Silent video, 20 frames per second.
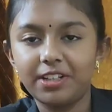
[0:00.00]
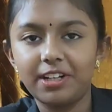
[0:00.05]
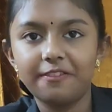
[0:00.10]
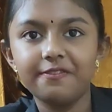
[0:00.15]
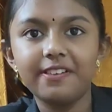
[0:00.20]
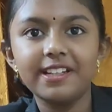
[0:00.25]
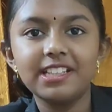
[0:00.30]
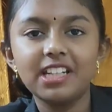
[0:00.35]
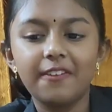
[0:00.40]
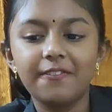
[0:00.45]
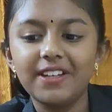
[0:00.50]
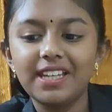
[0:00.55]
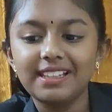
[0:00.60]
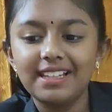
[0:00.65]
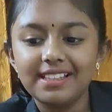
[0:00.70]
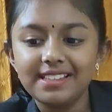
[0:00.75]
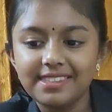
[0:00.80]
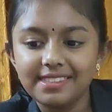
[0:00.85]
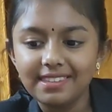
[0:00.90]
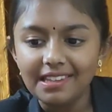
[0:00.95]
for the fun of it,
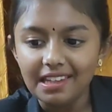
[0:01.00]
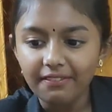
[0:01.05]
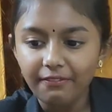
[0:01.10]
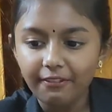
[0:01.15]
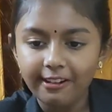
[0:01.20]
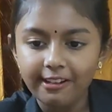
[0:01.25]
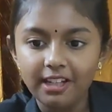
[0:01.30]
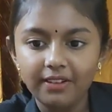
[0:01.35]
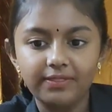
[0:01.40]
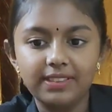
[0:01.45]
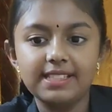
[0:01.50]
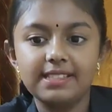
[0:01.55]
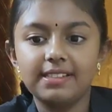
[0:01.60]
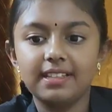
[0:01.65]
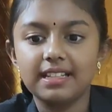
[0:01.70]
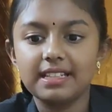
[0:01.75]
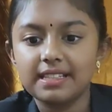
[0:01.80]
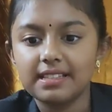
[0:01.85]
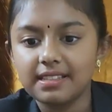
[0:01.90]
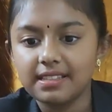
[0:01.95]
let's see if any of these
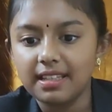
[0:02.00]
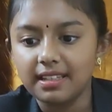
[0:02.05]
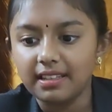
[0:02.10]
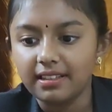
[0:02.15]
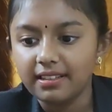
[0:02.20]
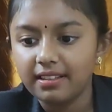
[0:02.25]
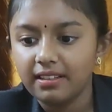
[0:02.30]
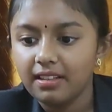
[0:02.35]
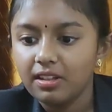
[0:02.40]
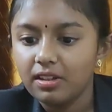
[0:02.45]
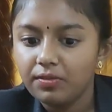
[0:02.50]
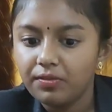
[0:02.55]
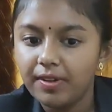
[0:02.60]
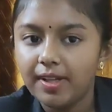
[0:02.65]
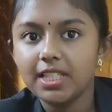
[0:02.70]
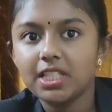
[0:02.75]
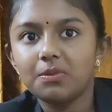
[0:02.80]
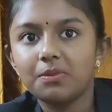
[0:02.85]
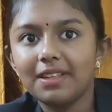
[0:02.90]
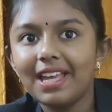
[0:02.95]
things sink.
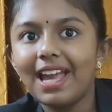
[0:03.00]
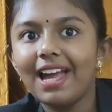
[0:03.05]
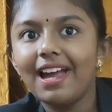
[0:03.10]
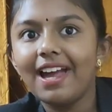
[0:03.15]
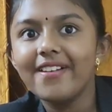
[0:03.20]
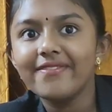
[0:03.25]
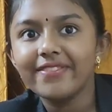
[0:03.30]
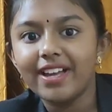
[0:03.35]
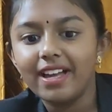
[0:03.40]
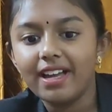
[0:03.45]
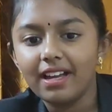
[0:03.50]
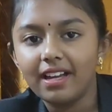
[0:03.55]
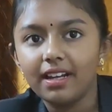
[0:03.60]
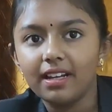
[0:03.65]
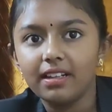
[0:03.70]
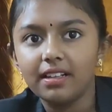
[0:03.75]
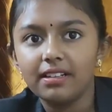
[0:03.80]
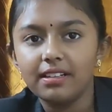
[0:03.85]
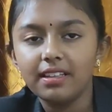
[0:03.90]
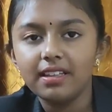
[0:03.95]
First we have
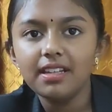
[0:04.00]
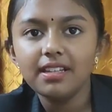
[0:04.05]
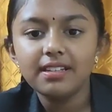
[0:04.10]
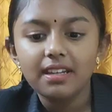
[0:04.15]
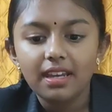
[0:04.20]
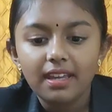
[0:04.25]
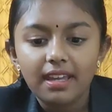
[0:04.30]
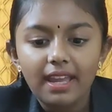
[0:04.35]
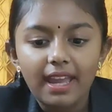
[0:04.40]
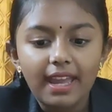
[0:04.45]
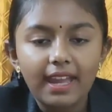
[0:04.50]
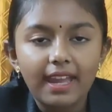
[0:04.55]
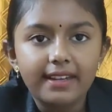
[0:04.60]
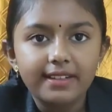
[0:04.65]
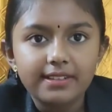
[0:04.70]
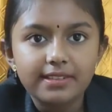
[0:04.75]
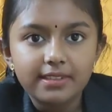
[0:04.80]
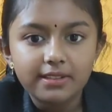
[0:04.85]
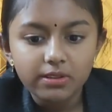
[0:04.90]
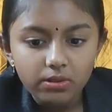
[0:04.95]
a lid
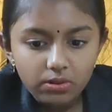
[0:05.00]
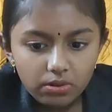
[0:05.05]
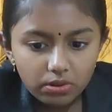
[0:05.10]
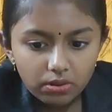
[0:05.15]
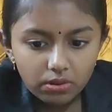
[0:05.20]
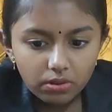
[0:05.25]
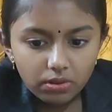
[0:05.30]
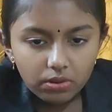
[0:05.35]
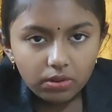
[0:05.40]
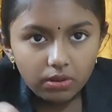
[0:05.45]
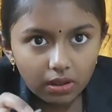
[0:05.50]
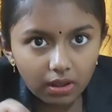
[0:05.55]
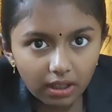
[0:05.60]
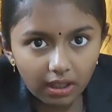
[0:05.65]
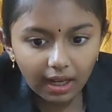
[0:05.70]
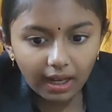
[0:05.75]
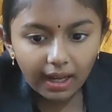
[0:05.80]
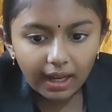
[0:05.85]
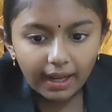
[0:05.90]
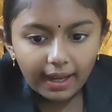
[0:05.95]
and a screw
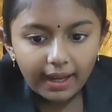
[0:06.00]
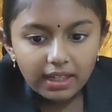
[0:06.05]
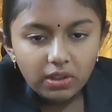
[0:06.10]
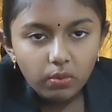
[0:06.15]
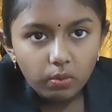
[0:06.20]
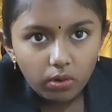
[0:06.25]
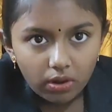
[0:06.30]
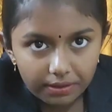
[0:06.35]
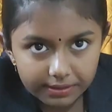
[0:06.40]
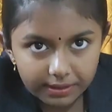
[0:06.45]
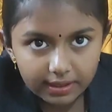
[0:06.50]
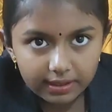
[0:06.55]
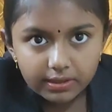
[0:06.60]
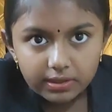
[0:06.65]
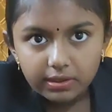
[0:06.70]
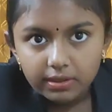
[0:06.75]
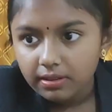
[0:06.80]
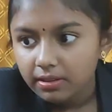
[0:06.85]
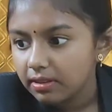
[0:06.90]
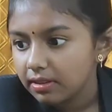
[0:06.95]
and a
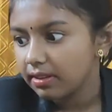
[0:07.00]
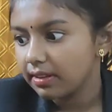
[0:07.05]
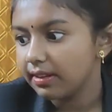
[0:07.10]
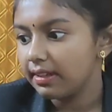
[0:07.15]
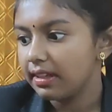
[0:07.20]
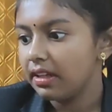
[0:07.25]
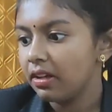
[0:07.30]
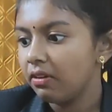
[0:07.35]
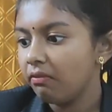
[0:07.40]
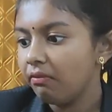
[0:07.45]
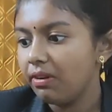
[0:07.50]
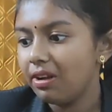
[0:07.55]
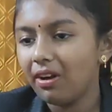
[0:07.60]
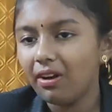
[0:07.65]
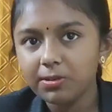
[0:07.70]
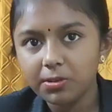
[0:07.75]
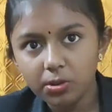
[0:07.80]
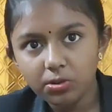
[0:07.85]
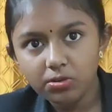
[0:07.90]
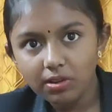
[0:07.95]
walnut. We'll
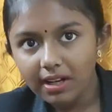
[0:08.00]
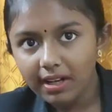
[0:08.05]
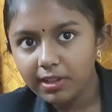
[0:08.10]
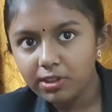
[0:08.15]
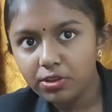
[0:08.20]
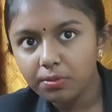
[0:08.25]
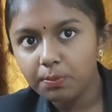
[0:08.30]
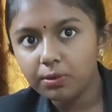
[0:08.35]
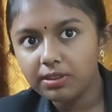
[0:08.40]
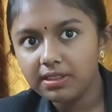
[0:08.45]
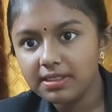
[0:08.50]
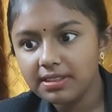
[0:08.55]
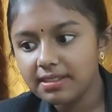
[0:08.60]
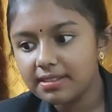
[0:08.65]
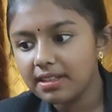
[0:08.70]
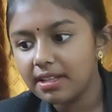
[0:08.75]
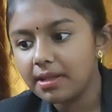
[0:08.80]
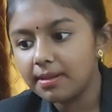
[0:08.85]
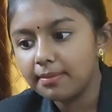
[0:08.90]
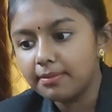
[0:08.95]
also try to put in
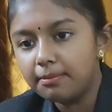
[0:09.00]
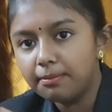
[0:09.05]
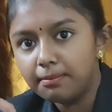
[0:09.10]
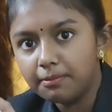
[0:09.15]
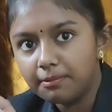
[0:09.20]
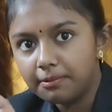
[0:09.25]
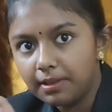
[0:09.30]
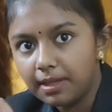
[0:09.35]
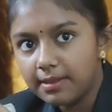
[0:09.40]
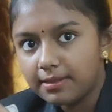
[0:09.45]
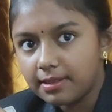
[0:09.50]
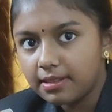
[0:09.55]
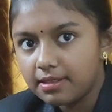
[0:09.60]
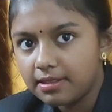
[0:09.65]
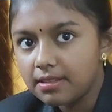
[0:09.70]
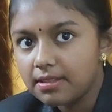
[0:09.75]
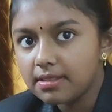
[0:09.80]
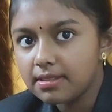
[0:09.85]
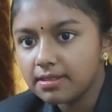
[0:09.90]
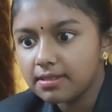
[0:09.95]
some
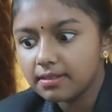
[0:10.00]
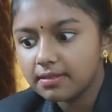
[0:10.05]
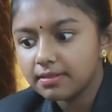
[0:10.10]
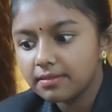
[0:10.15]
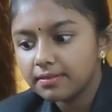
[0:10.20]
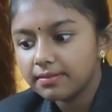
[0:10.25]
raisins.